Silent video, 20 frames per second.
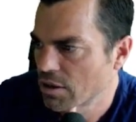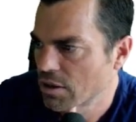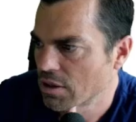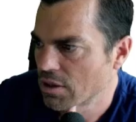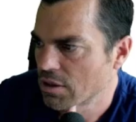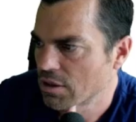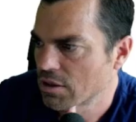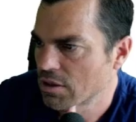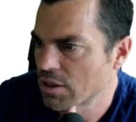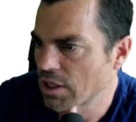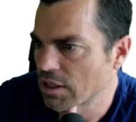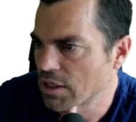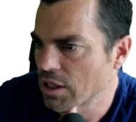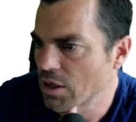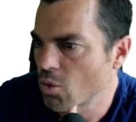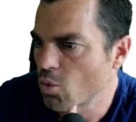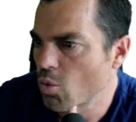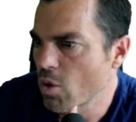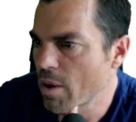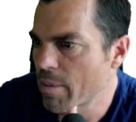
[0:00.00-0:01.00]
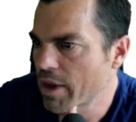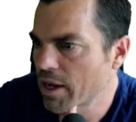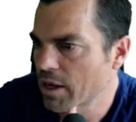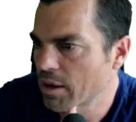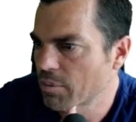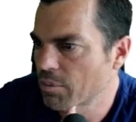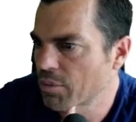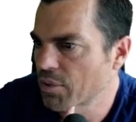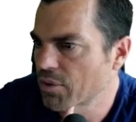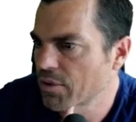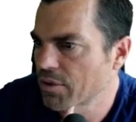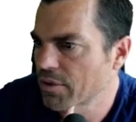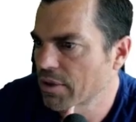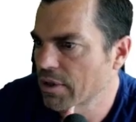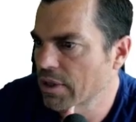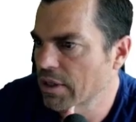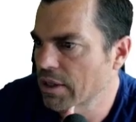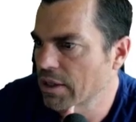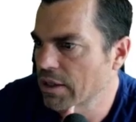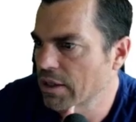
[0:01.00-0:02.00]
static web app,
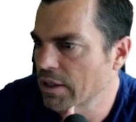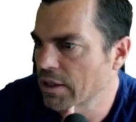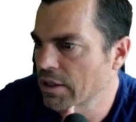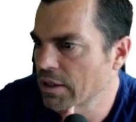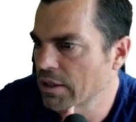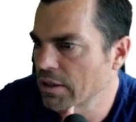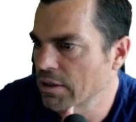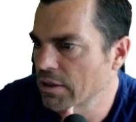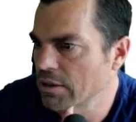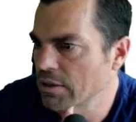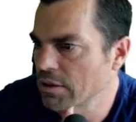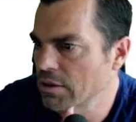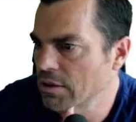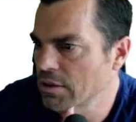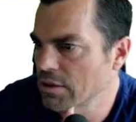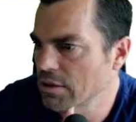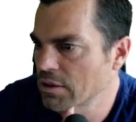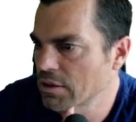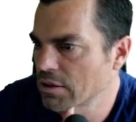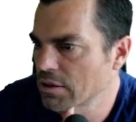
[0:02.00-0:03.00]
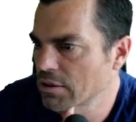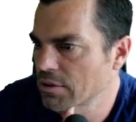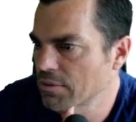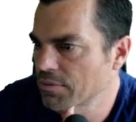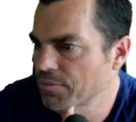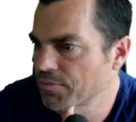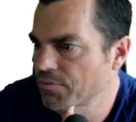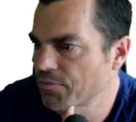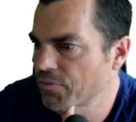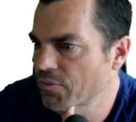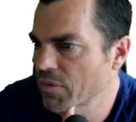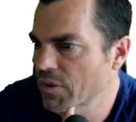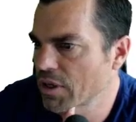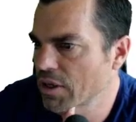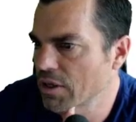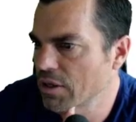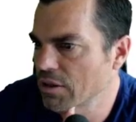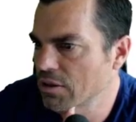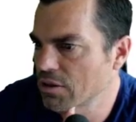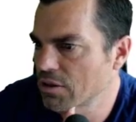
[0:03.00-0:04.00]
and
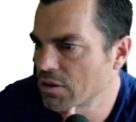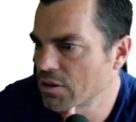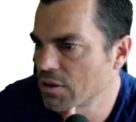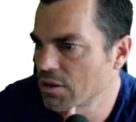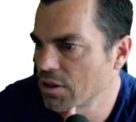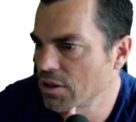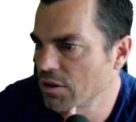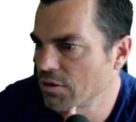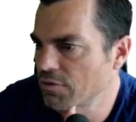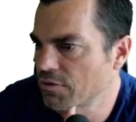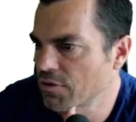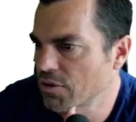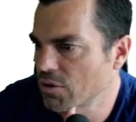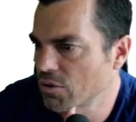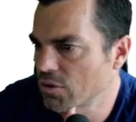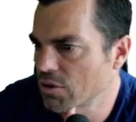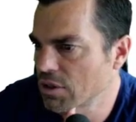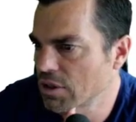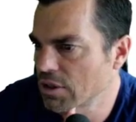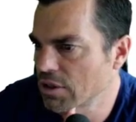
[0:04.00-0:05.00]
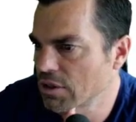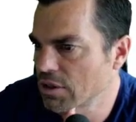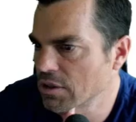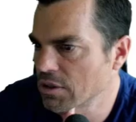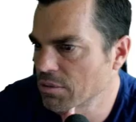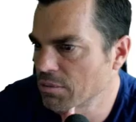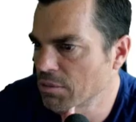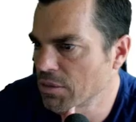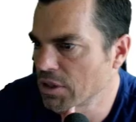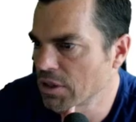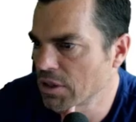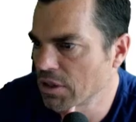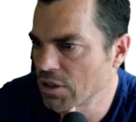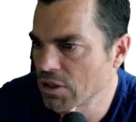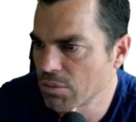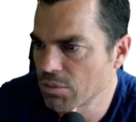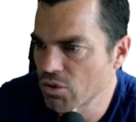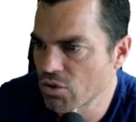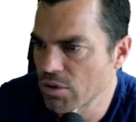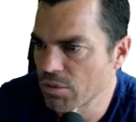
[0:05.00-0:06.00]
it's defaulted my
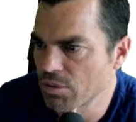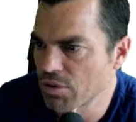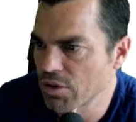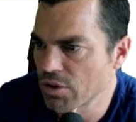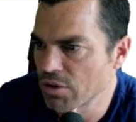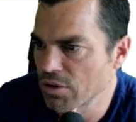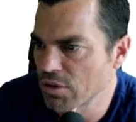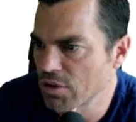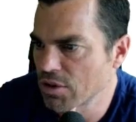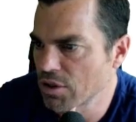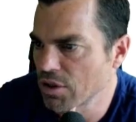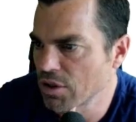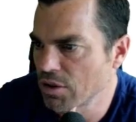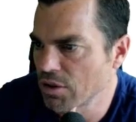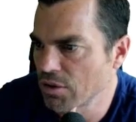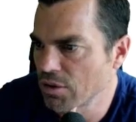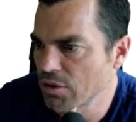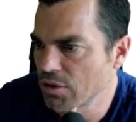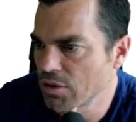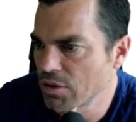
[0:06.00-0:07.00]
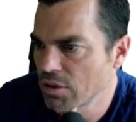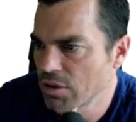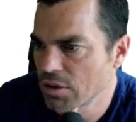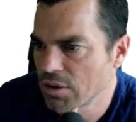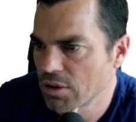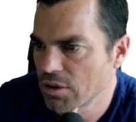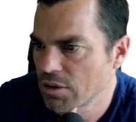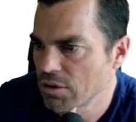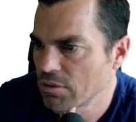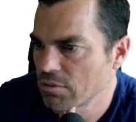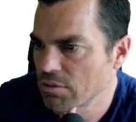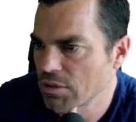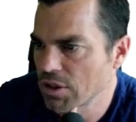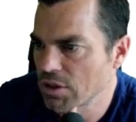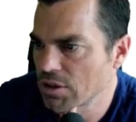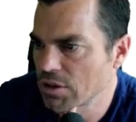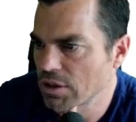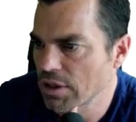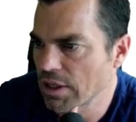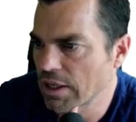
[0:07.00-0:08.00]
subscription to
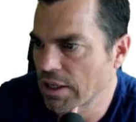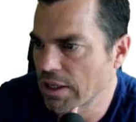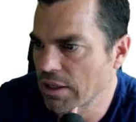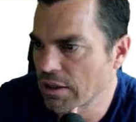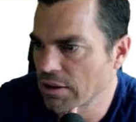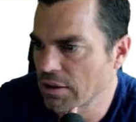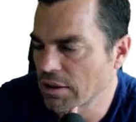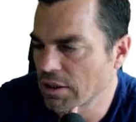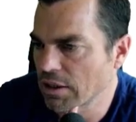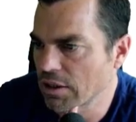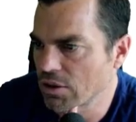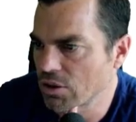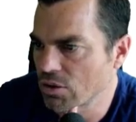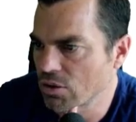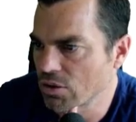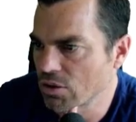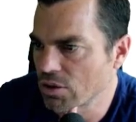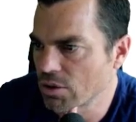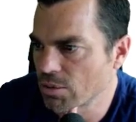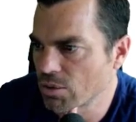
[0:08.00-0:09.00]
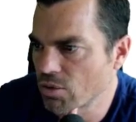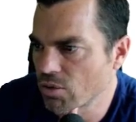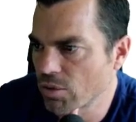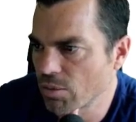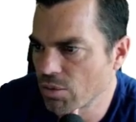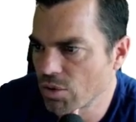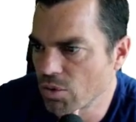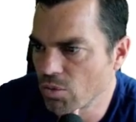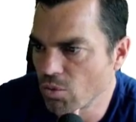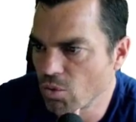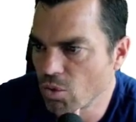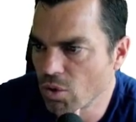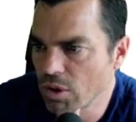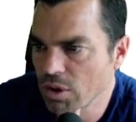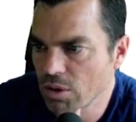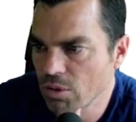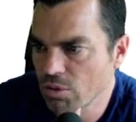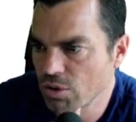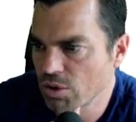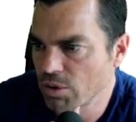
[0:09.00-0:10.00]
this Azure subscription
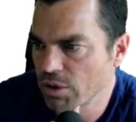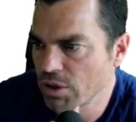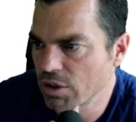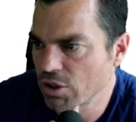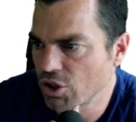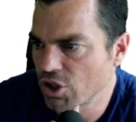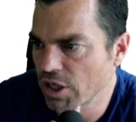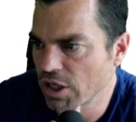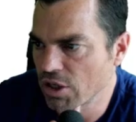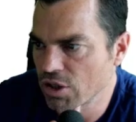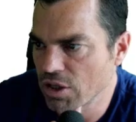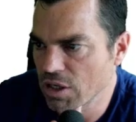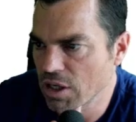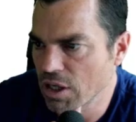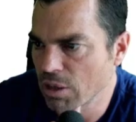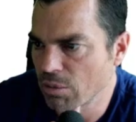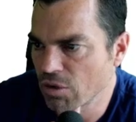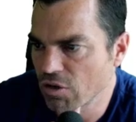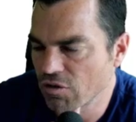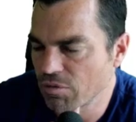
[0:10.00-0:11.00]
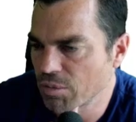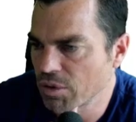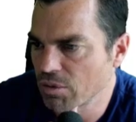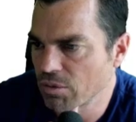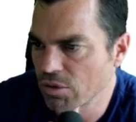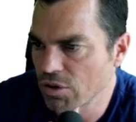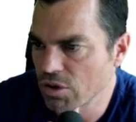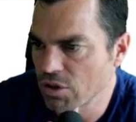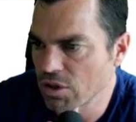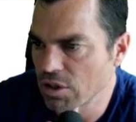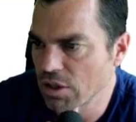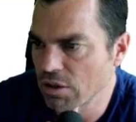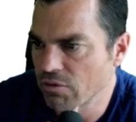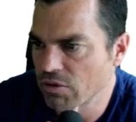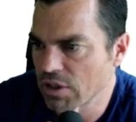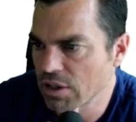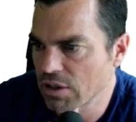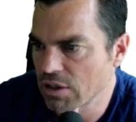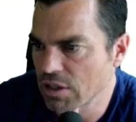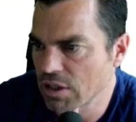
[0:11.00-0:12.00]
1, which we could change the name of, but we'll just leave
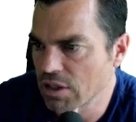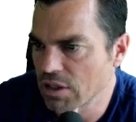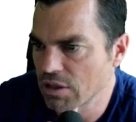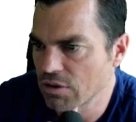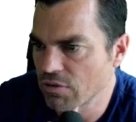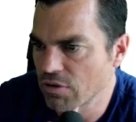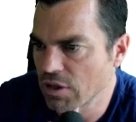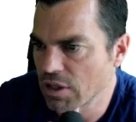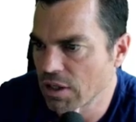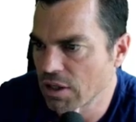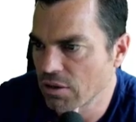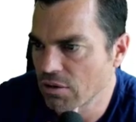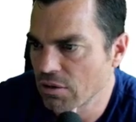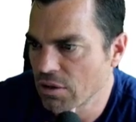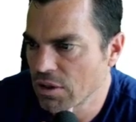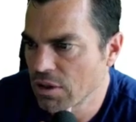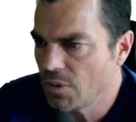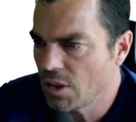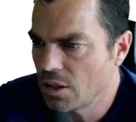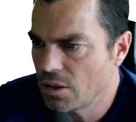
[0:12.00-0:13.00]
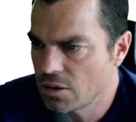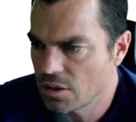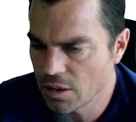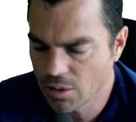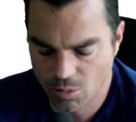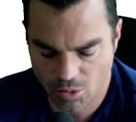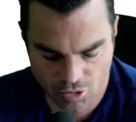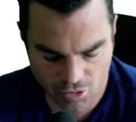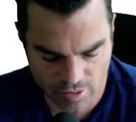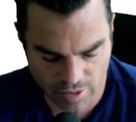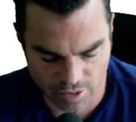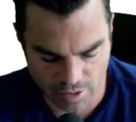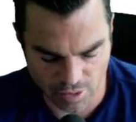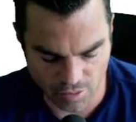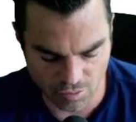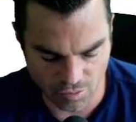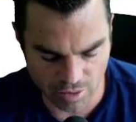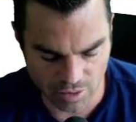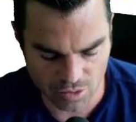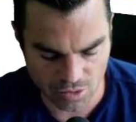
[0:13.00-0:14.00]
it as it is for now. So I think we'll create a new
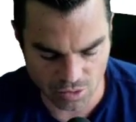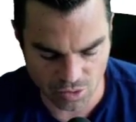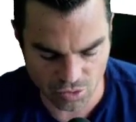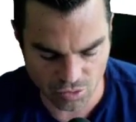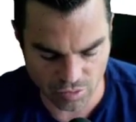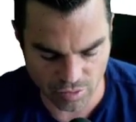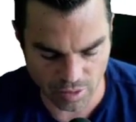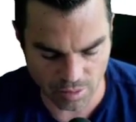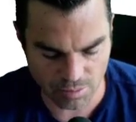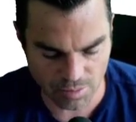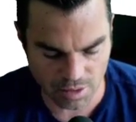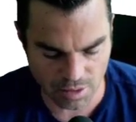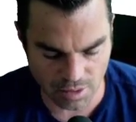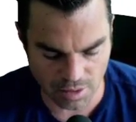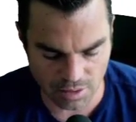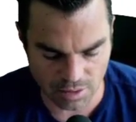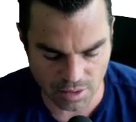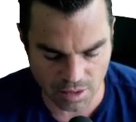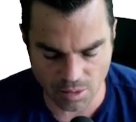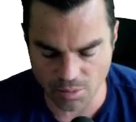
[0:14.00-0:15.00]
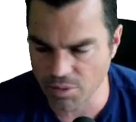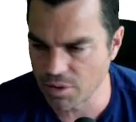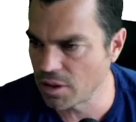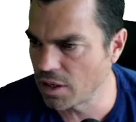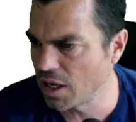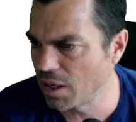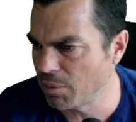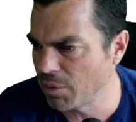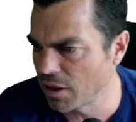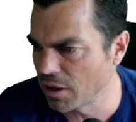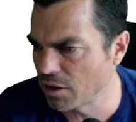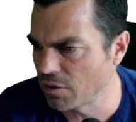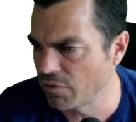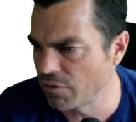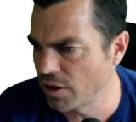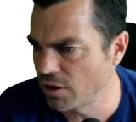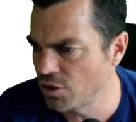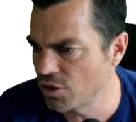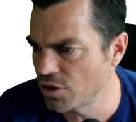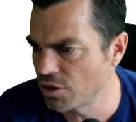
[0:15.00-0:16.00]
resource group. I like to go with a naming
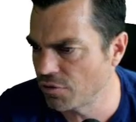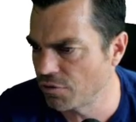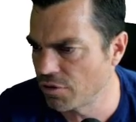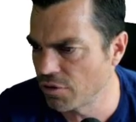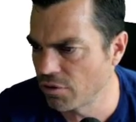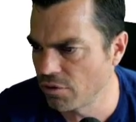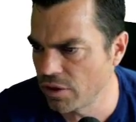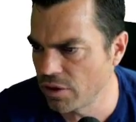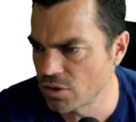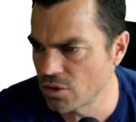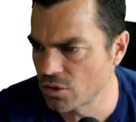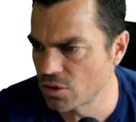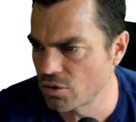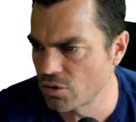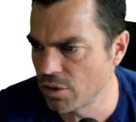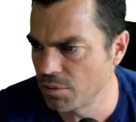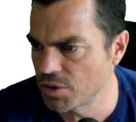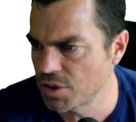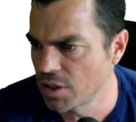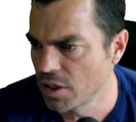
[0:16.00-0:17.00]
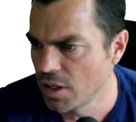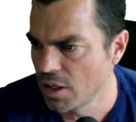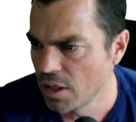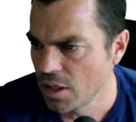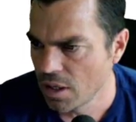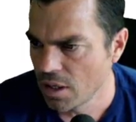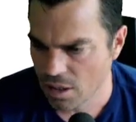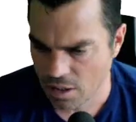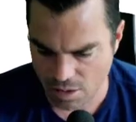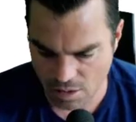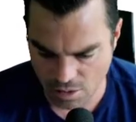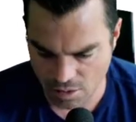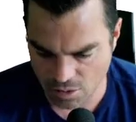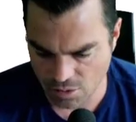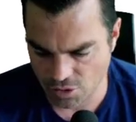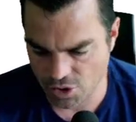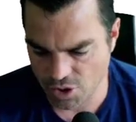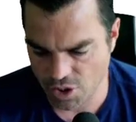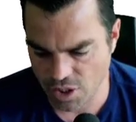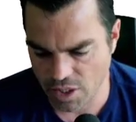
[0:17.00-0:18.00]
convention for resource groups,
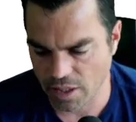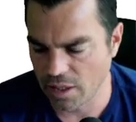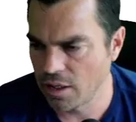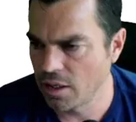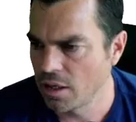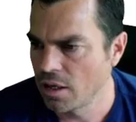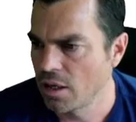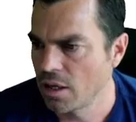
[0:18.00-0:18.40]
RG.